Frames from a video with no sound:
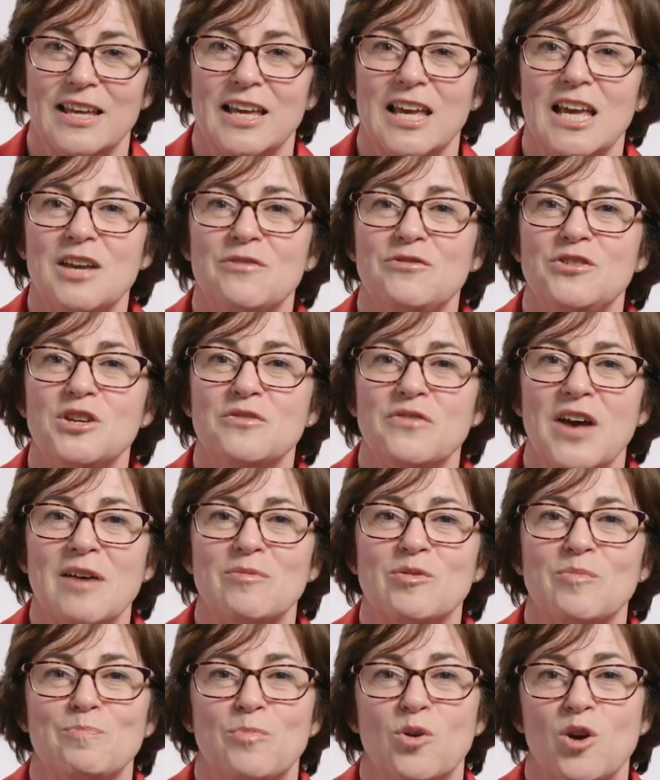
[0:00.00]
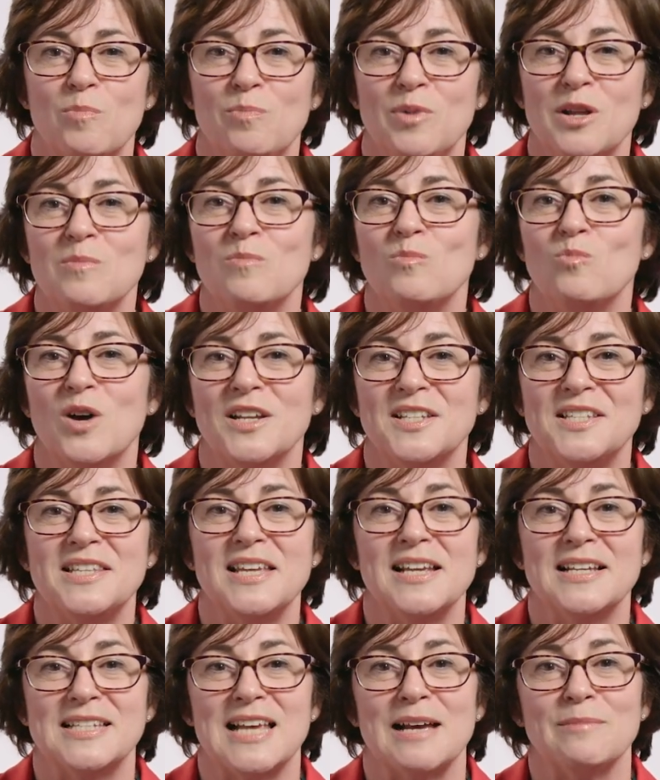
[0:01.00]
If you have a problem once the
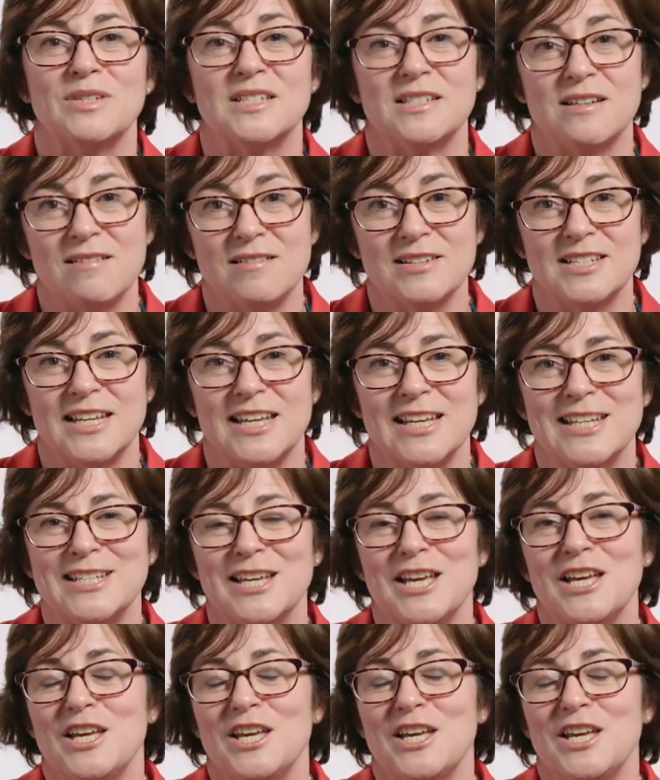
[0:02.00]
exam started,